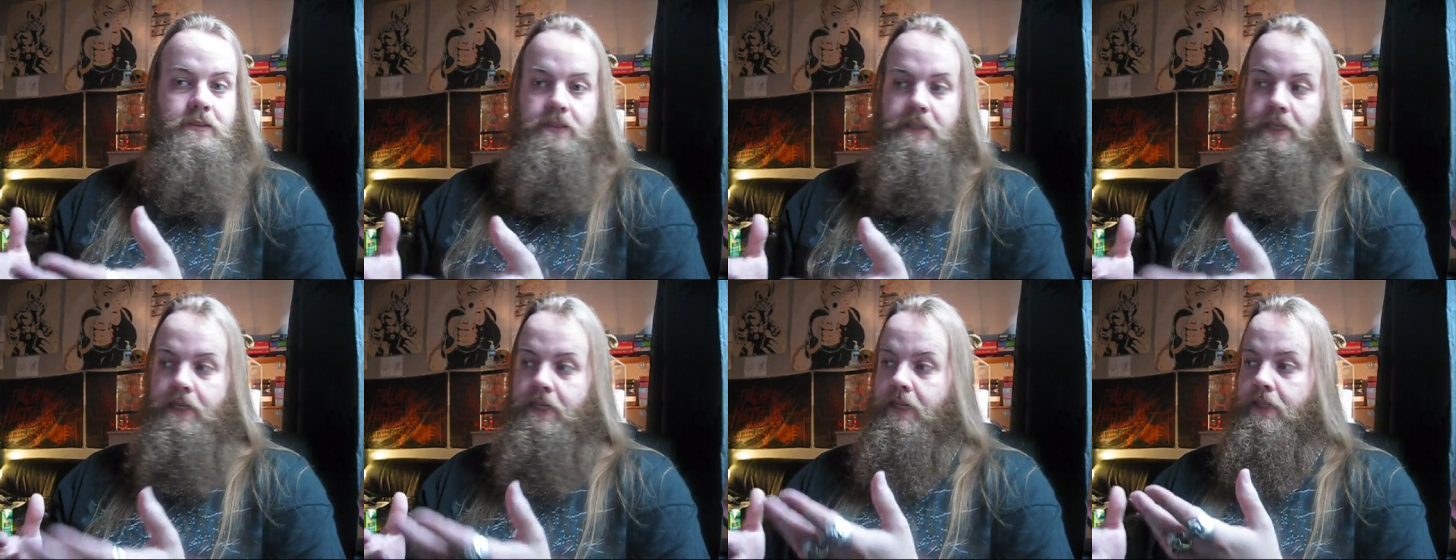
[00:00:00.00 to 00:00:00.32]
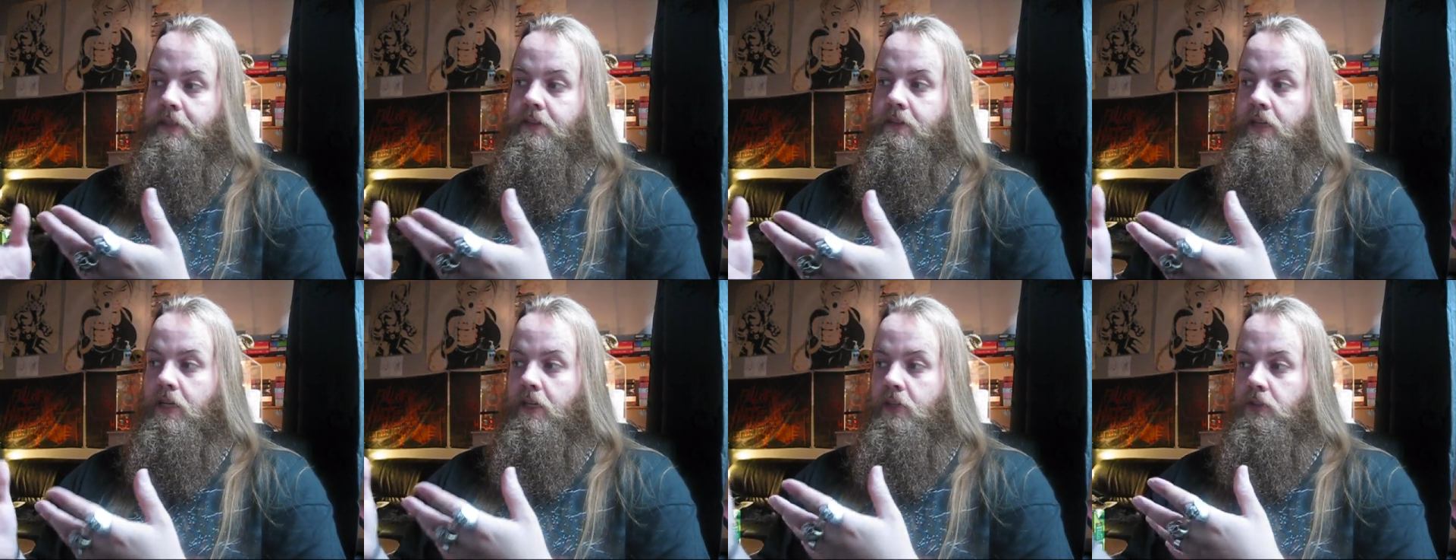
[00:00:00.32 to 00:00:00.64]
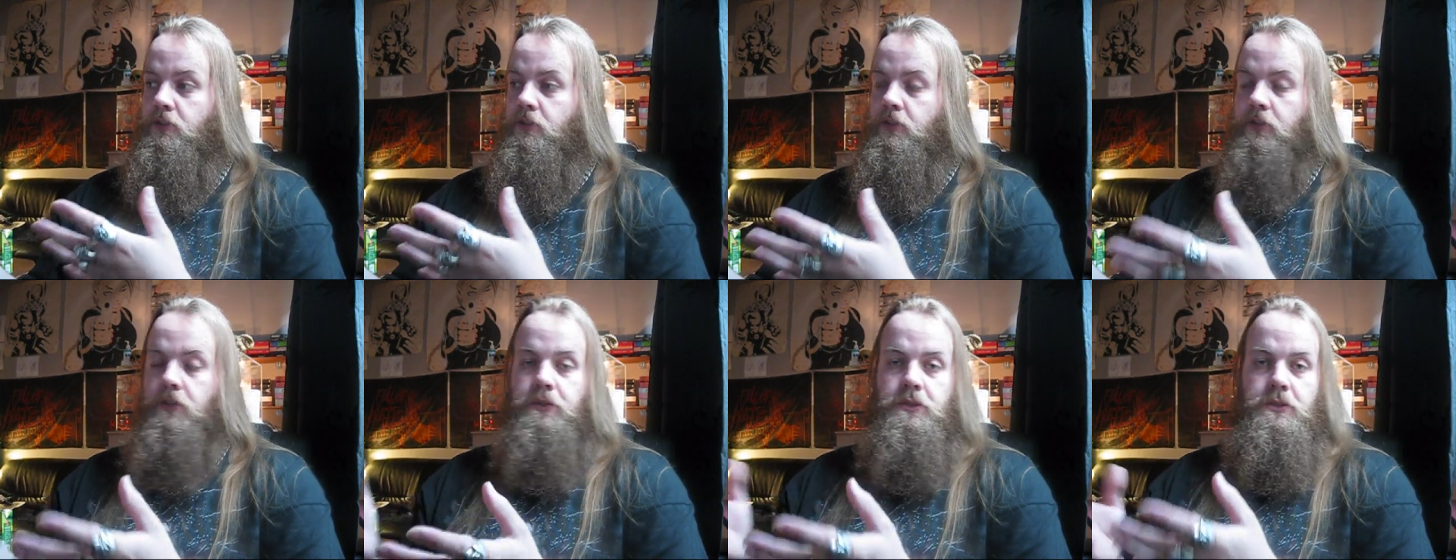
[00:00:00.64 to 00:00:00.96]
and I'll
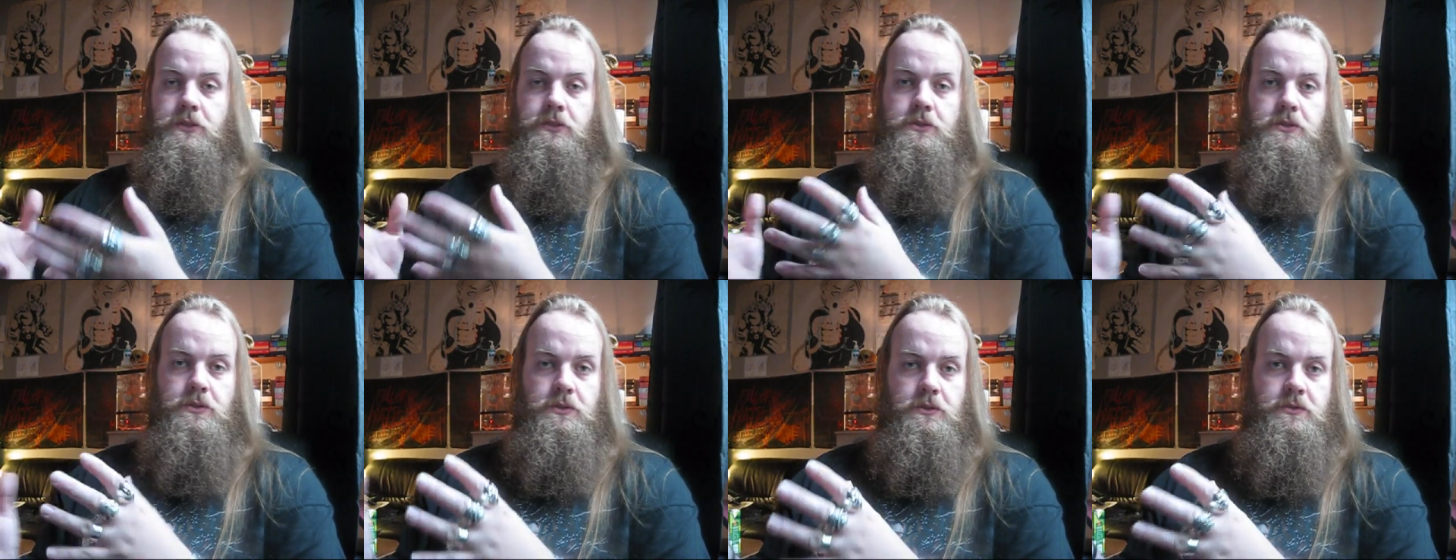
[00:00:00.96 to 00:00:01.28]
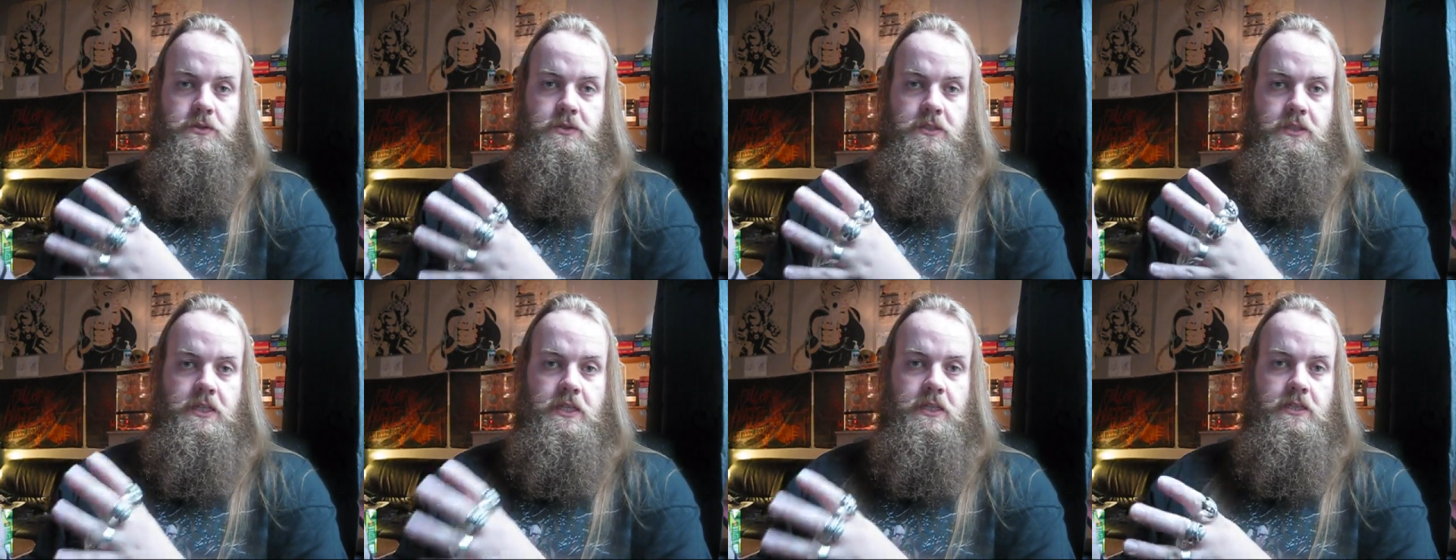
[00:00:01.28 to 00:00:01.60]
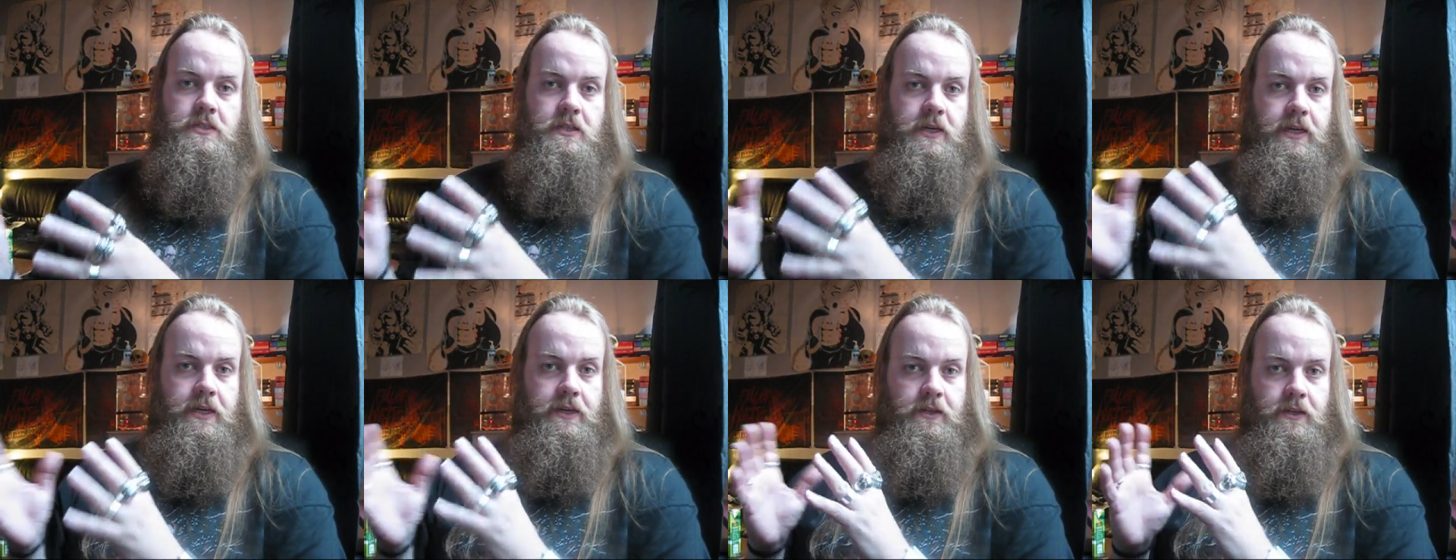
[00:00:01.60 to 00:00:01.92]
show you two
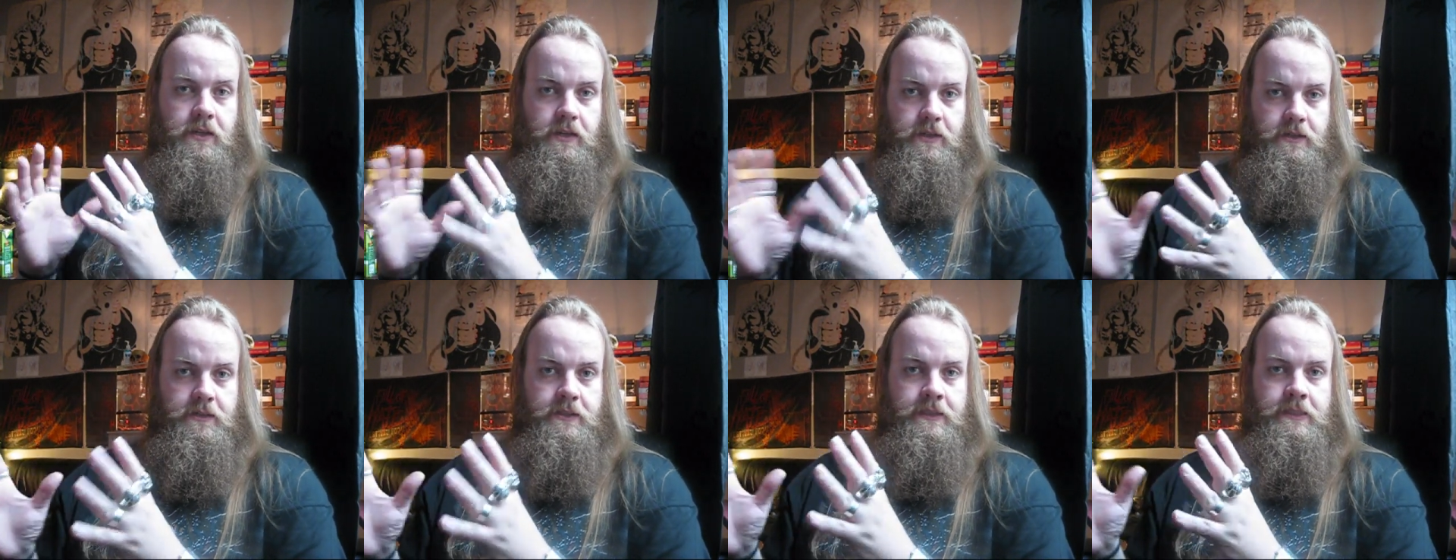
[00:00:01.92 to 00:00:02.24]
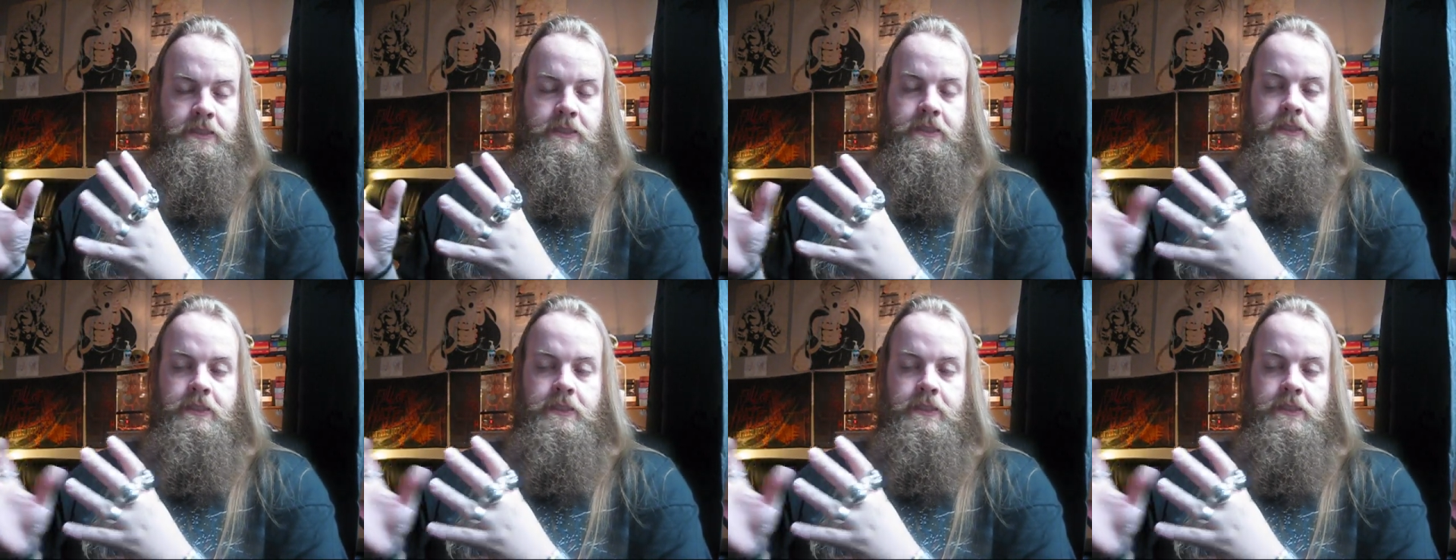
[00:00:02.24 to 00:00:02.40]
CDs I got